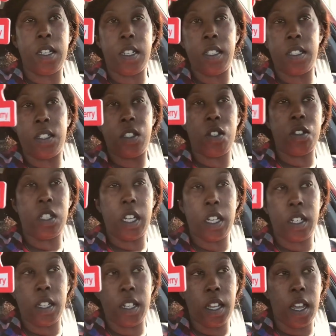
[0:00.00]
this is your
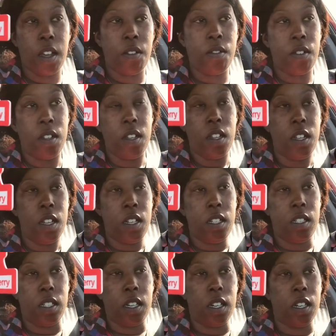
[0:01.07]
checking account.
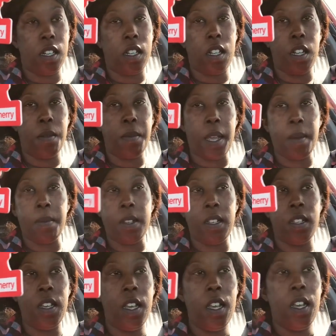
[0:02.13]
Maybe,
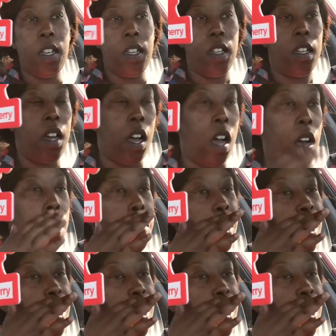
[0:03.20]
I don't know